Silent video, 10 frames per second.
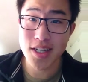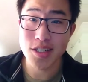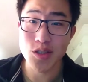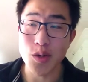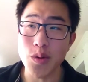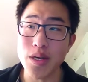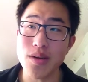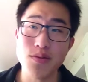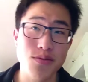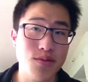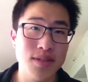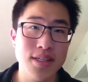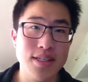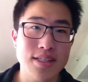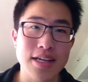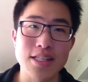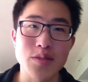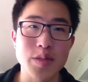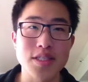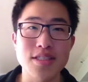So if it's
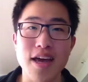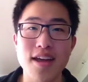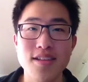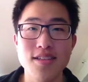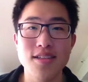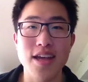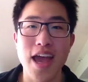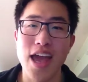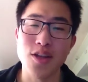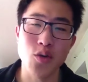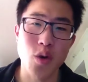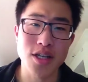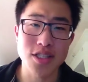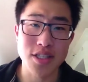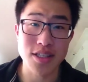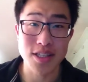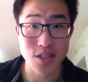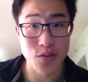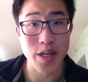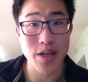been said and you're watching
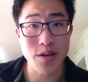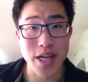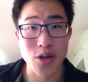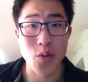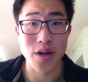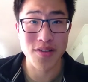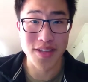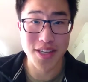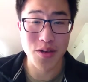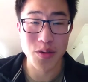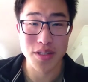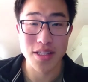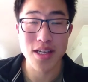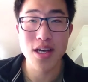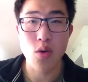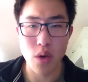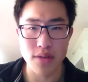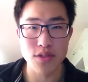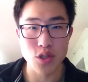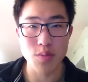this video and you're one of like the only one
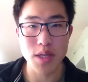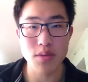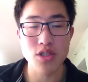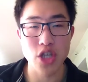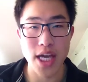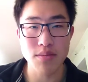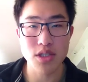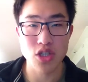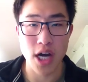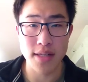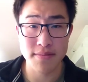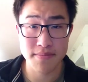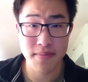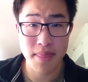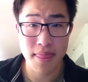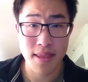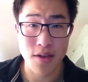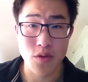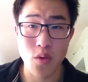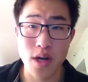of two people, James, John,
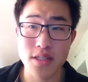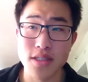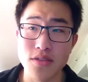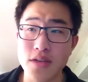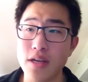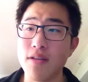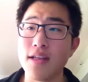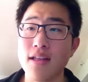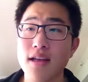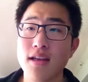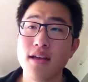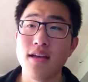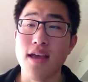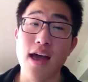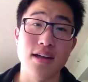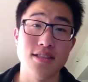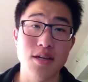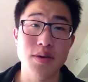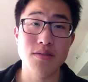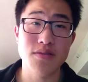if you're watching this video, then yeah, tell
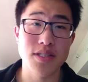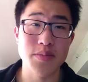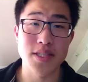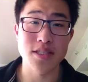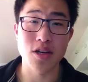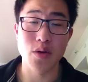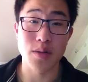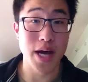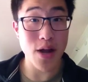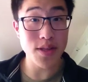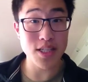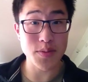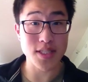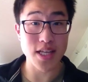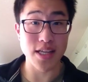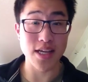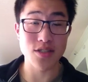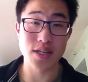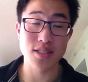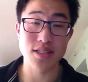me if it's been said already. But I don't think it's been said yet.
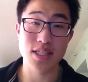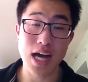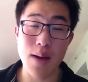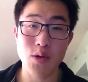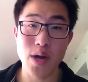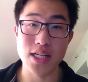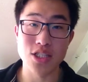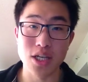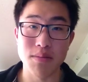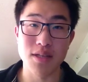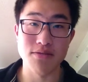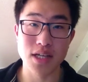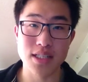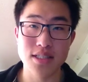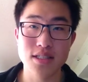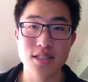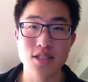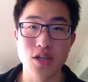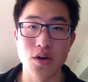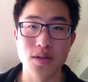So that's copyrighted shit, motherfuckers.
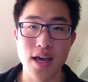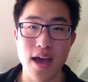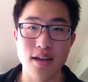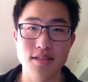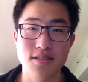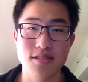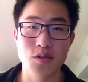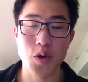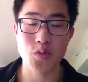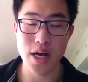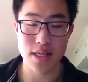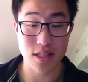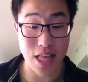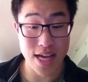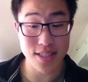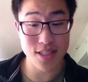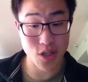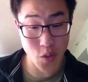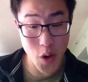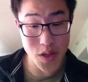So yeah, growth
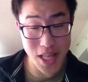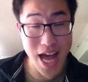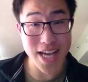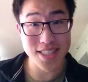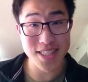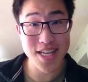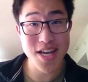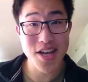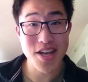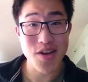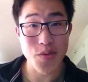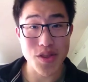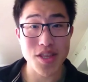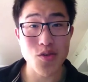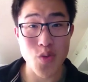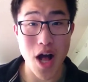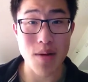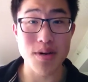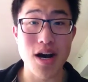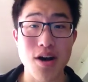lies within the
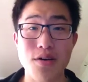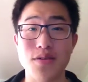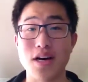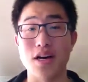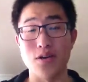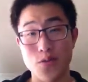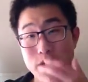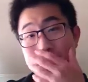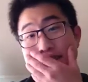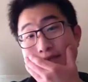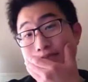realm of risk.